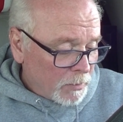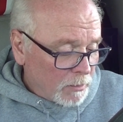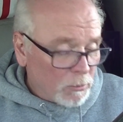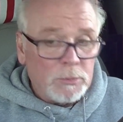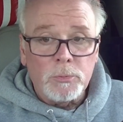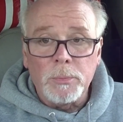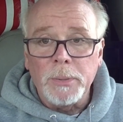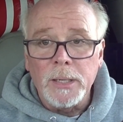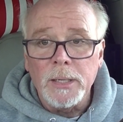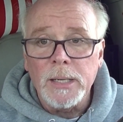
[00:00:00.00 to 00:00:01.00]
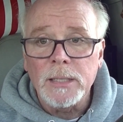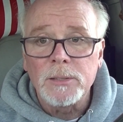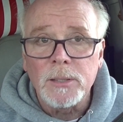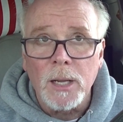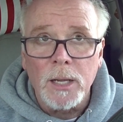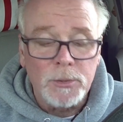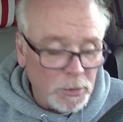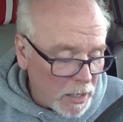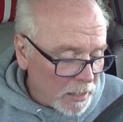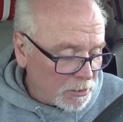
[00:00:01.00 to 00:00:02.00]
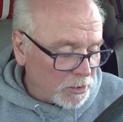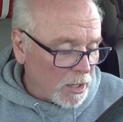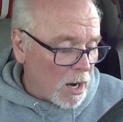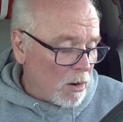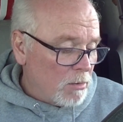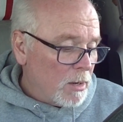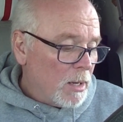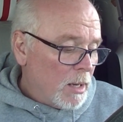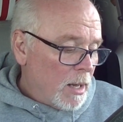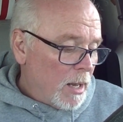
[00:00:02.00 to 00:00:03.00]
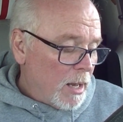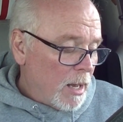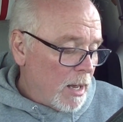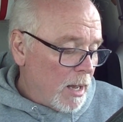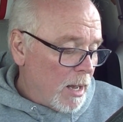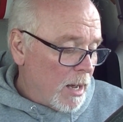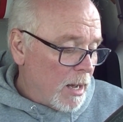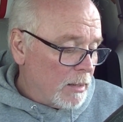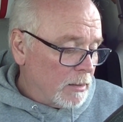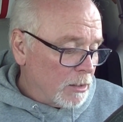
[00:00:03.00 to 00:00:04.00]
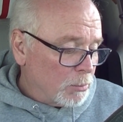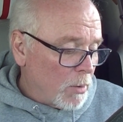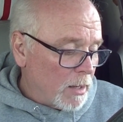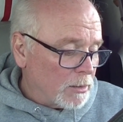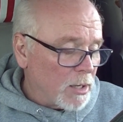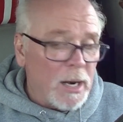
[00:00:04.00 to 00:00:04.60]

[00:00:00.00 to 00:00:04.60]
which would be 2 days ago. And this one is on